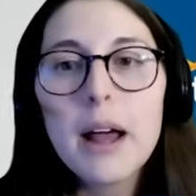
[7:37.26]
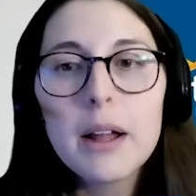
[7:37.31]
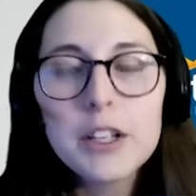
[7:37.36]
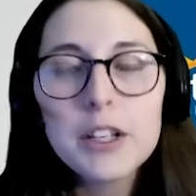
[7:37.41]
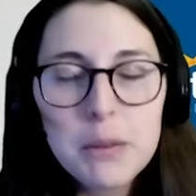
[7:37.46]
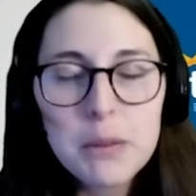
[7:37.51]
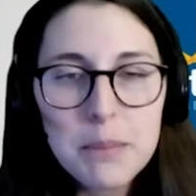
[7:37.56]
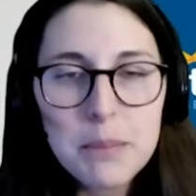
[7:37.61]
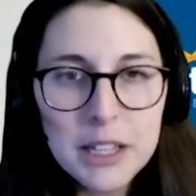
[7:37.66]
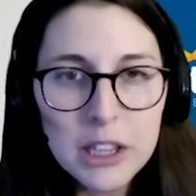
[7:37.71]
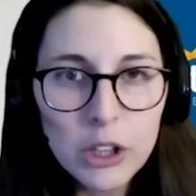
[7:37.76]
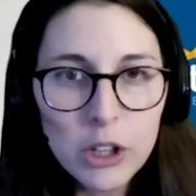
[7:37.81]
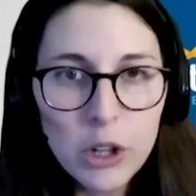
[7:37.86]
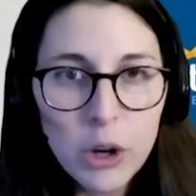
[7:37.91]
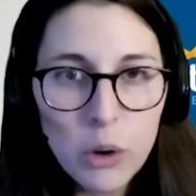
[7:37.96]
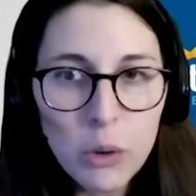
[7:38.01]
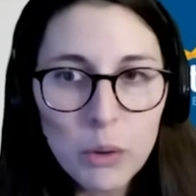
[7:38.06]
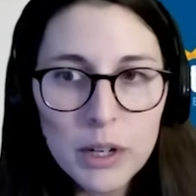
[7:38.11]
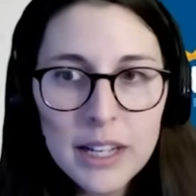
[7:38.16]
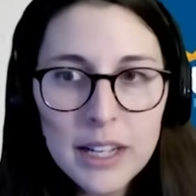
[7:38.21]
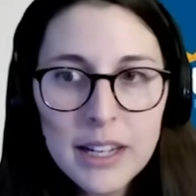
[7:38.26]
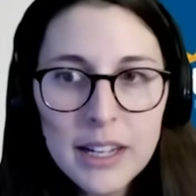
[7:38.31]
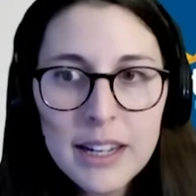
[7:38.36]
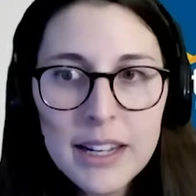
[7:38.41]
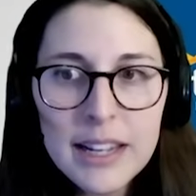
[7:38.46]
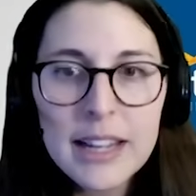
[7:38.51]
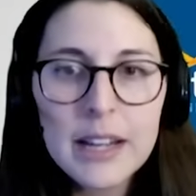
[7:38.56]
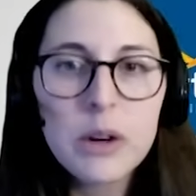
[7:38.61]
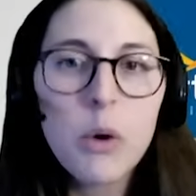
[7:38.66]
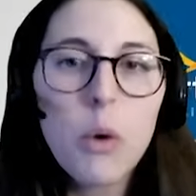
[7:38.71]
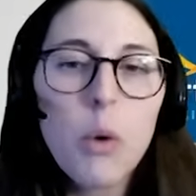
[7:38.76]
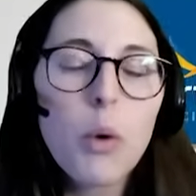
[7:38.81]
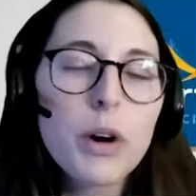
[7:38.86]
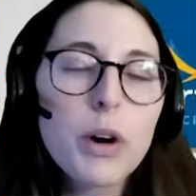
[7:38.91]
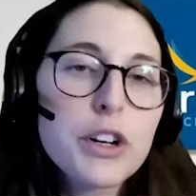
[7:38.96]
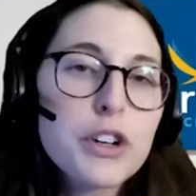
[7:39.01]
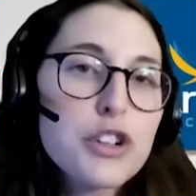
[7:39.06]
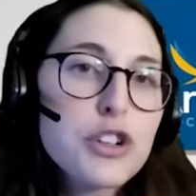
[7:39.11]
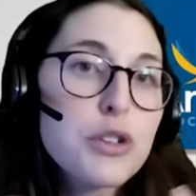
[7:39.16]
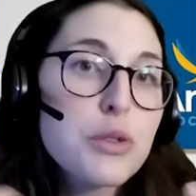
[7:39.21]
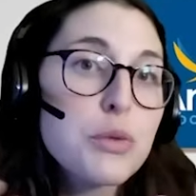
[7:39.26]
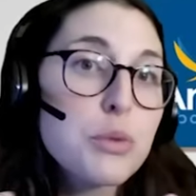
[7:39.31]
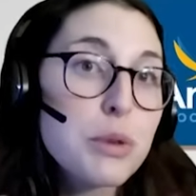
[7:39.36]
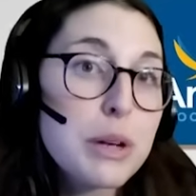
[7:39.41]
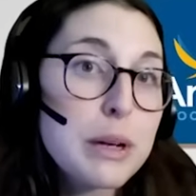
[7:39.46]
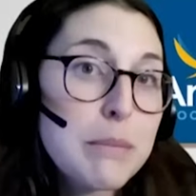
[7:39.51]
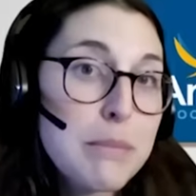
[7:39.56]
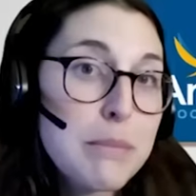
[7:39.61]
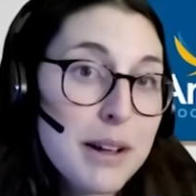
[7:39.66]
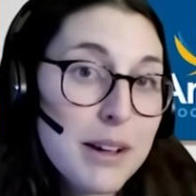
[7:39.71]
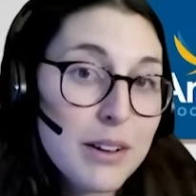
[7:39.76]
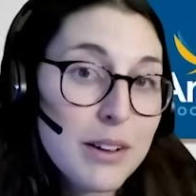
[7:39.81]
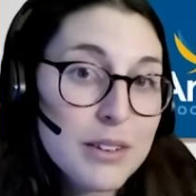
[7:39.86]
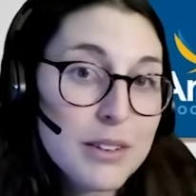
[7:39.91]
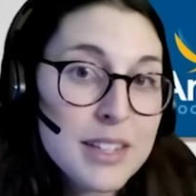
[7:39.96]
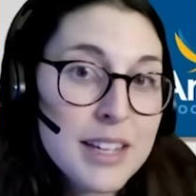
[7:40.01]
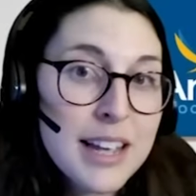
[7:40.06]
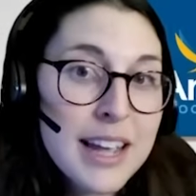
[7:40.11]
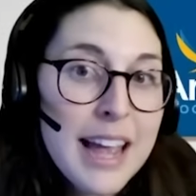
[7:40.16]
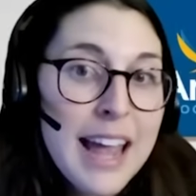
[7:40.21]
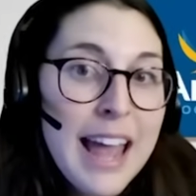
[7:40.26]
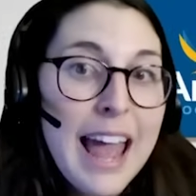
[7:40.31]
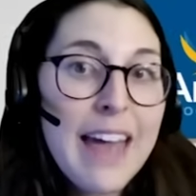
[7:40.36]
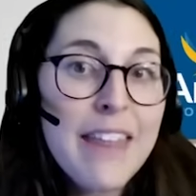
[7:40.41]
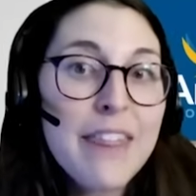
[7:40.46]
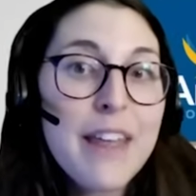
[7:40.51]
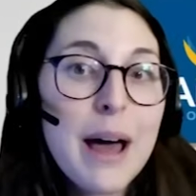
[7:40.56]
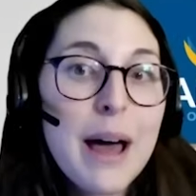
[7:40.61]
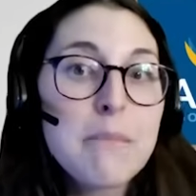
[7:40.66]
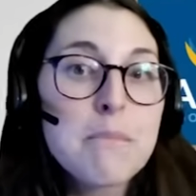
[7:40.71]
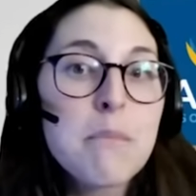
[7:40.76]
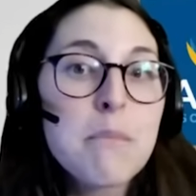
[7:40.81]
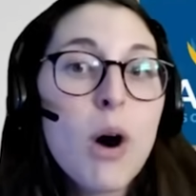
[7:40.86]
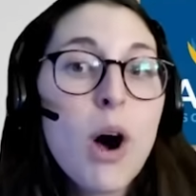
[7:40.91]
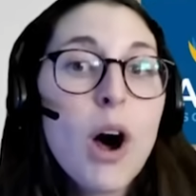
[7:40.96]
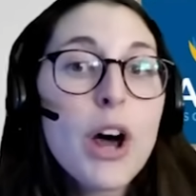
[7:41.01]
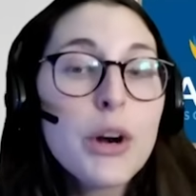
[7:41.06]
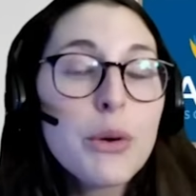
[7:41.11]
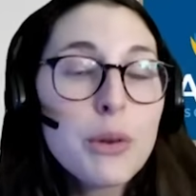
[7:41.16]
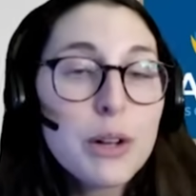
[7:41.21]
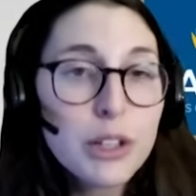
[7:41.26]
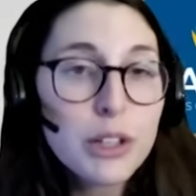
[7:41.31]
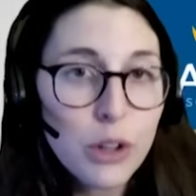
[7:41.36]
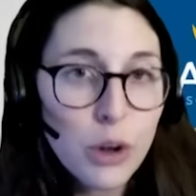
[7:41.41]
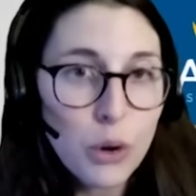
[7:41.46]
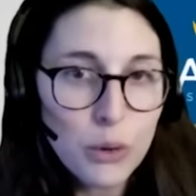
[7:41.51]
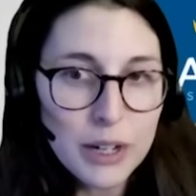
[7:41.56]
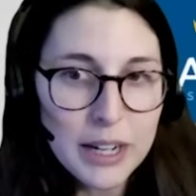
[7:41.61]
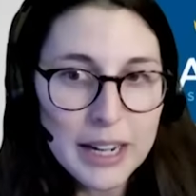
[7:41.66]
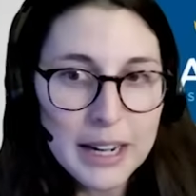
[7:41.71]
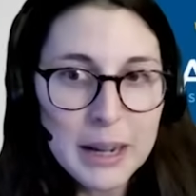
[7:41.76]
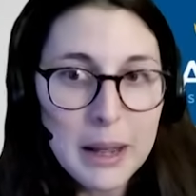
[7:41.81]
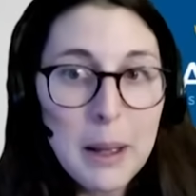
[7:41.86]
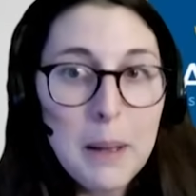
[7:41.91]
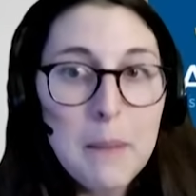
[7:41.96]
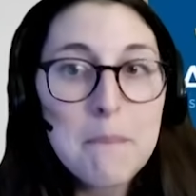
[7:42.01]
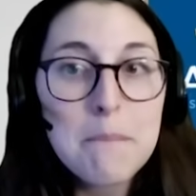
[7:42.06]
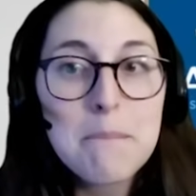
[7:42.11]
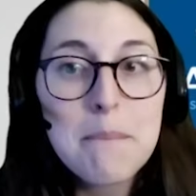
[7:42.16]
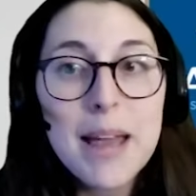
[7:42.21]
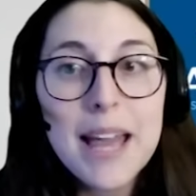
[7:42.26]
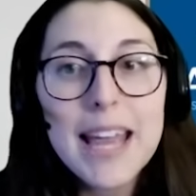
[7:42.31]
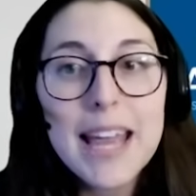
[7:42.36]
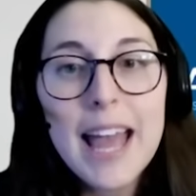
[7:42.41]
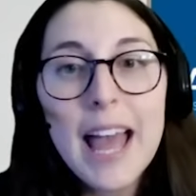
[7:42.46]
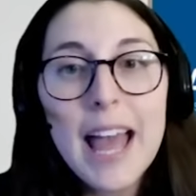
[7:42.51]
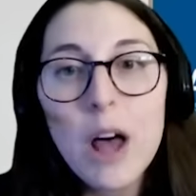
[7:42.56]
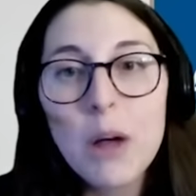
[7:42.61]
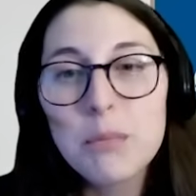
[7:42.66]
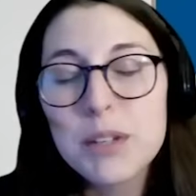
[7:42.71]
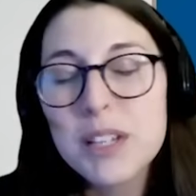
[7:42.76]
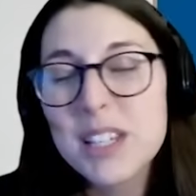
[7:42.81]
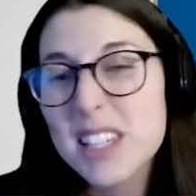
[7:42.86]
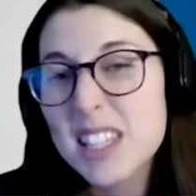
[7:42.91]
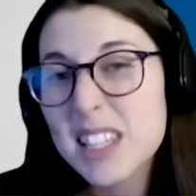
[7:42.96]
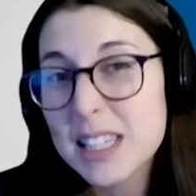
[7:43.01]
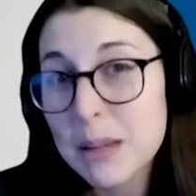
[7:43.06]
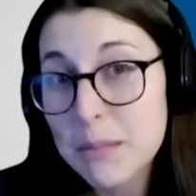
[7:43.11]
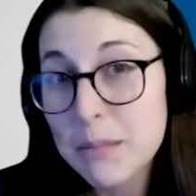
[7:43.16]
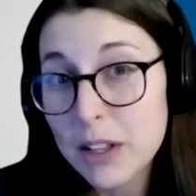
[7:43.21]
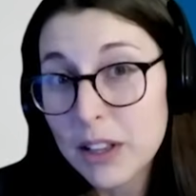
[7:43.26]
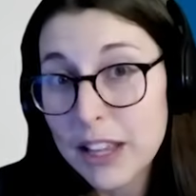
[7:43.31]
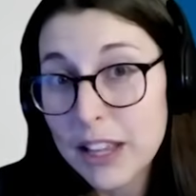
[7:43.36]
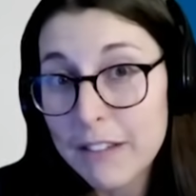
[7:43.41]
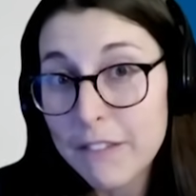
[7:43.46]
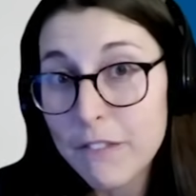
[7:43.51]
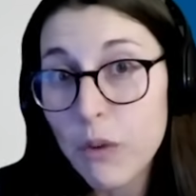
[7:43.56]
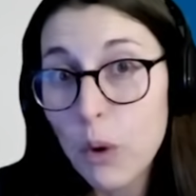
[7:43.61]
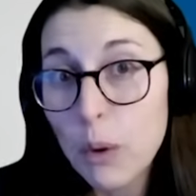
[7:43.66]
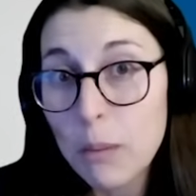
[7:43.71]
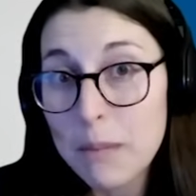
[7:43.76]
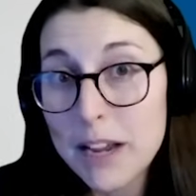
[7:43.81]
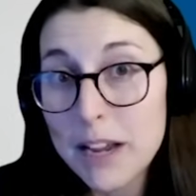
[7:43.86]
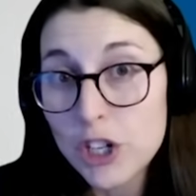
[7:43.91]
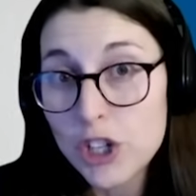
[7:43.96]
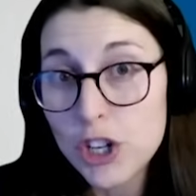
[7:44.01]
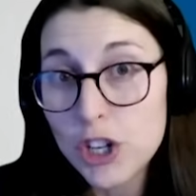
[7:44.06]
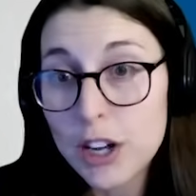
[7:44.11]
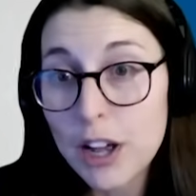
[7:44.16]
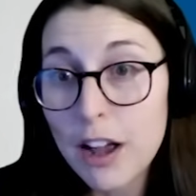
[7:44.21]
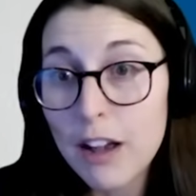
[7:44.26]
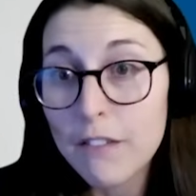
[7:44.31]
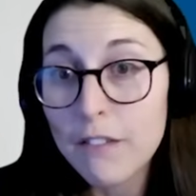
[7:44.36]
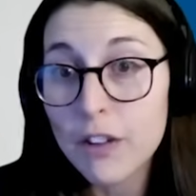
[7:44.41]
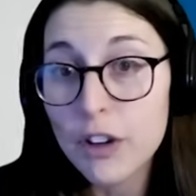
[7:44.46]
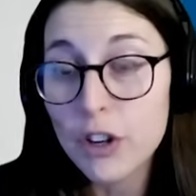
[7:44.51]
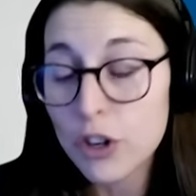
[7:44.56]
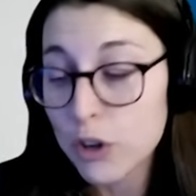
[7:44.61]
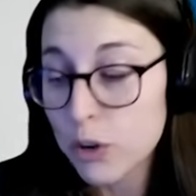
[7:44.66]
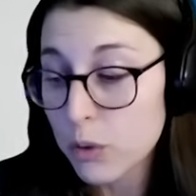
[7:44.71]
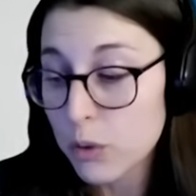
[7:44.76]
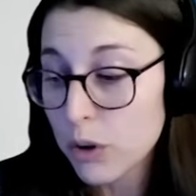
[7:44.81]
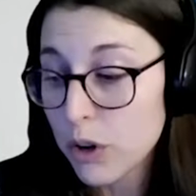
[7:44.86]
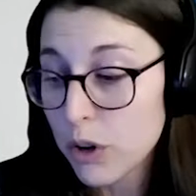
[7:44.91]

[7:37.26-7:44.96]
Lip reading: to be loaded in order to rebuild, and that moderate loading may help to stimulate formation of new